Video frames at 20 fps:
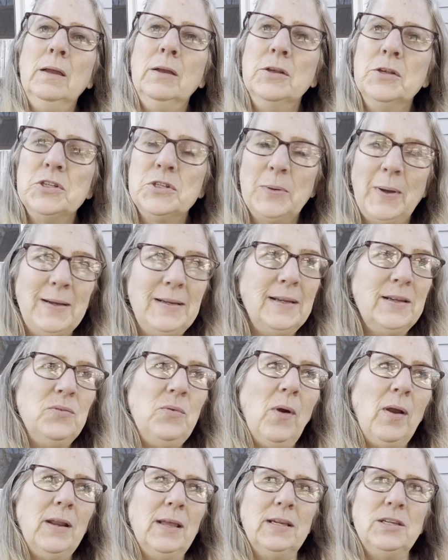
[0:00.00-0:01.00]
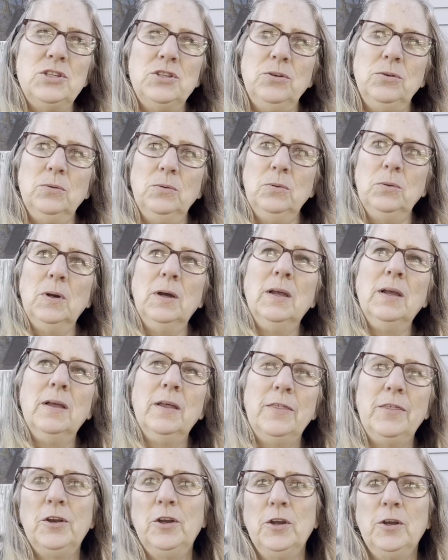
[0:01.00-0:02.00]
So I did run into
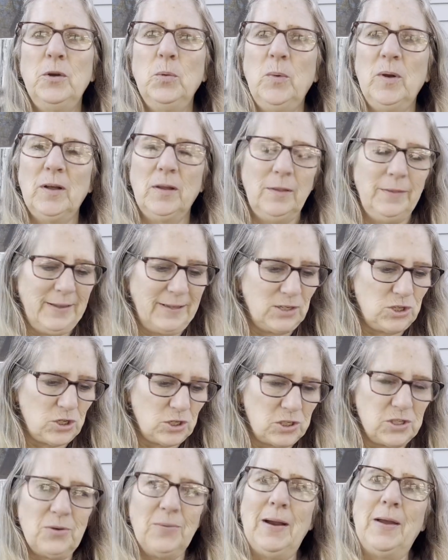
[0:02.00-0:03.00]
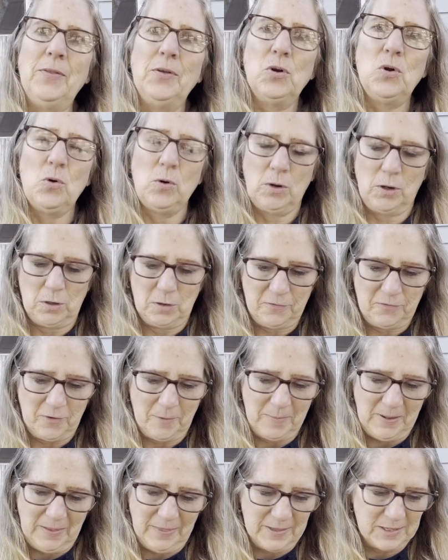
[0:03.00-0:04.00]
the Goodwill that's just around the corner from
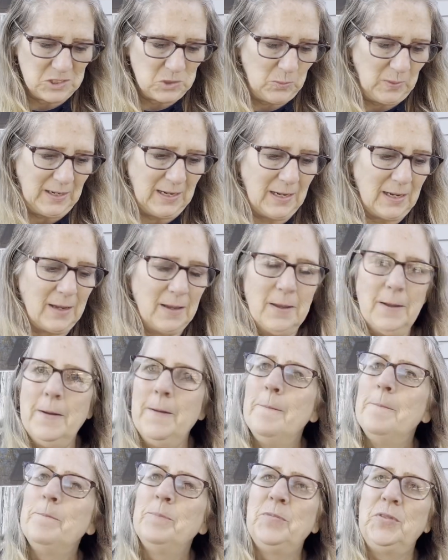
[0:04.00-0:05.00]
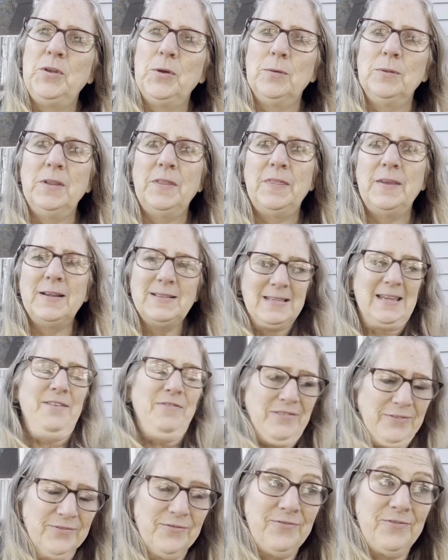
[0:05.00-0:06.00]
me this week. The only things I
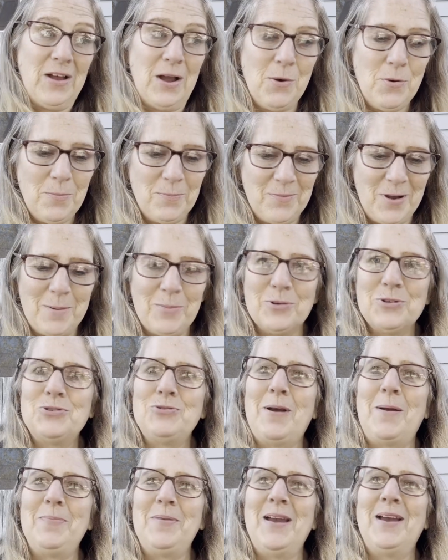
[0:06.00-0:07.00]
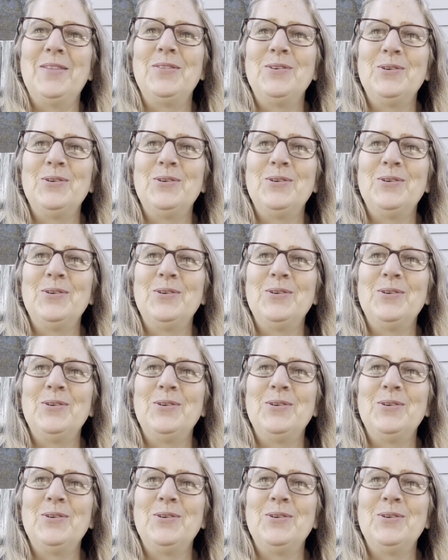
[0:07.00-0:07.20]
found, almost dropped that.